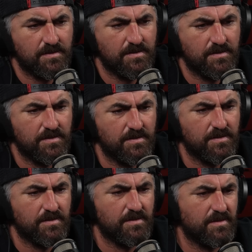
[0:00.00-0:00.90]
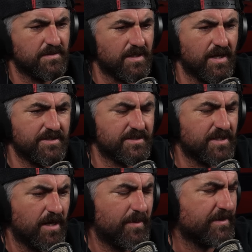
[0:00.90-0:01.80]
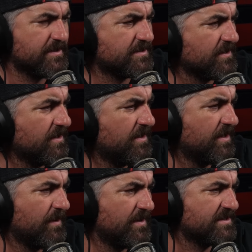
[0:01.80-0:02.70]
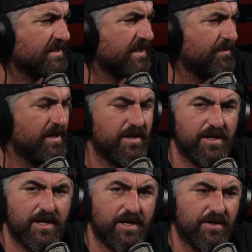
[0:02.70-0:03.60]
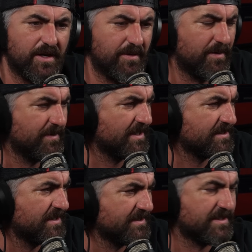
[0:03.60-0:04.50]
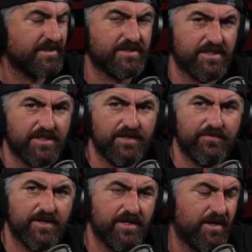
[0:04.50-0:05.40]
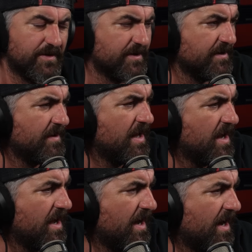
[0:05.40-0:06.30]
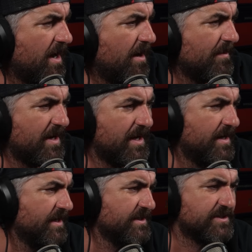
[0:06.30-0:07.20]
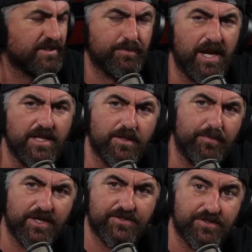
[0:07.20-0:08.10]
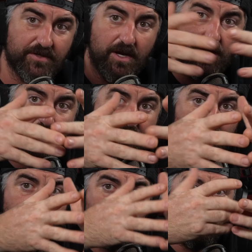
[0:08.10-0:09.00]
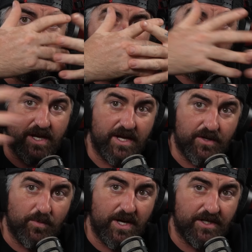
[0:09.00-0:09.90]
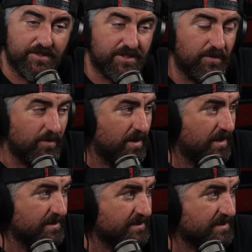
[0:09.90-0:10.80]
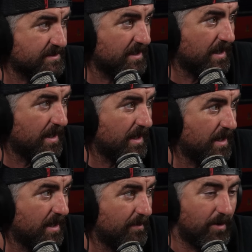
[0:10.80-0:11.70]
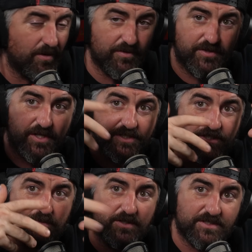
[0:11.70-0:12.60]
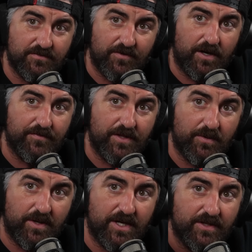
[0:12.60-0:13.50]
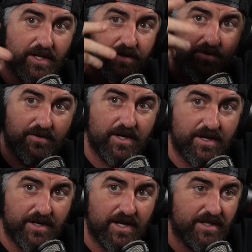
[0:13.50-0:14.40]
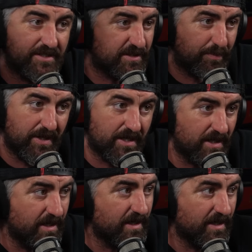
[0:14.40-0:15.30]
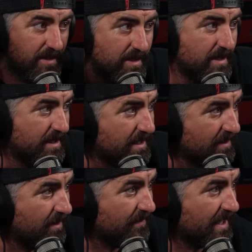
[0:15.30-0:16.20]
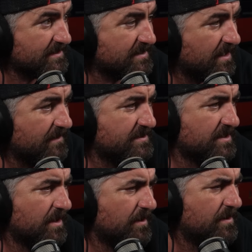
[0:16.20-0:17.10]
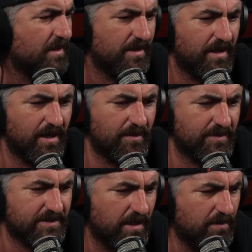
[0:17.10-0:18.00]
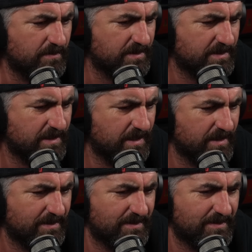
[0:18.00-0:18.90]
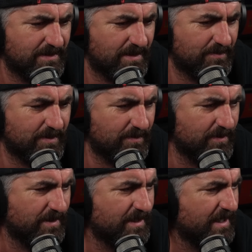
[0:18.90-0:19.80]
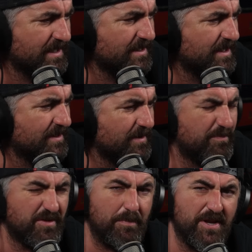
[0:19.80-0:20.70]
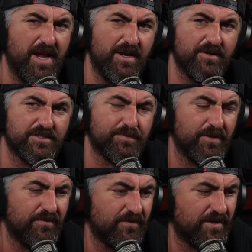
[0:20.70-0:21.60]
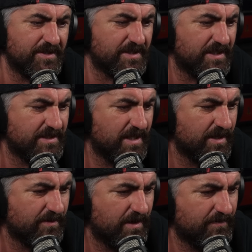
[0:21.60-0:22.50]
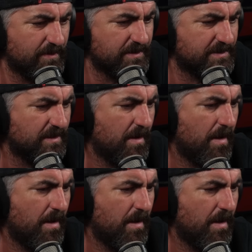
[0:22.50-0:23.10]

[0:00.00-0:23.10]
Ooh. So he's just talking about this girl that wants to get married. I'm guessing it's his significant other. And he's just painting the picture of what kind of wedding she wants, all the things she wants involved in that wedding, like her granddad speaking and all that stuff. So let's go. Let's see. I'm really liking the piano is beautiful on this, and he's got a great voice.